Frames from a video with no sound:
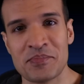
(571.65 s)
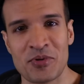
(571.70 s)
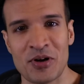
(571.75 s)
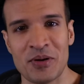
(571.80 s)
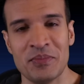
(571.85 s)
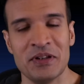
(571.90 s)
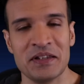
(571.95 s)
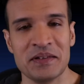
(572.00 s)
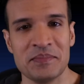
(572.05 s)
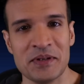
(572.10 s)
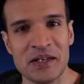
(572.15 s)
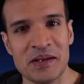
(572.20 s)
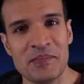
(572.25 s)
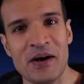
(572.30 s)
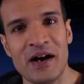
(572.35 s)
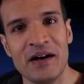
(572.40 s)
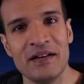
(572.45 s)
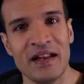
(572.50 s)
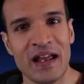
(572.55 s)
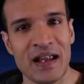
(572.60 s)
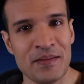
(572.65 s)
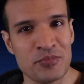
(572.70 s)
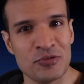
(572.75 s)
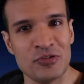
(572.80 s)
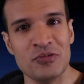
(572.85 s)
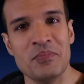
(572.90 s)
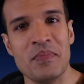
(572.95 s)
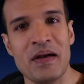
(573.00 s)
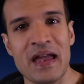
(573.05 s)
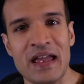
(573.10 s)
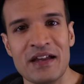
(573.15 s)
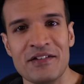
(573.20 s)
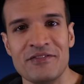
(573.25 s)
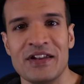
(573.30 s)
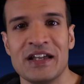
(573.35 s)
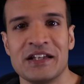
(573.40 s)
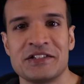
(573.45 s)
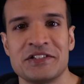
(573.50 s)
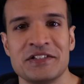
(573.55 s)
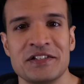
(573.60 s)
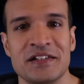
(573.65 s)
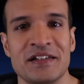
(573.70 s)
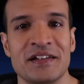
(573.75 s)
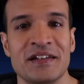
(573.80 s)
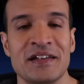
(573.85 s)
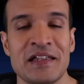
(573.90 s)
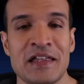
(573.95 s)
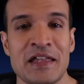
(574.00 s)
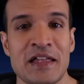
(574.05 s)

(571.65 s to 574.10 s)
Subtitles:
probably be about April, May of next year.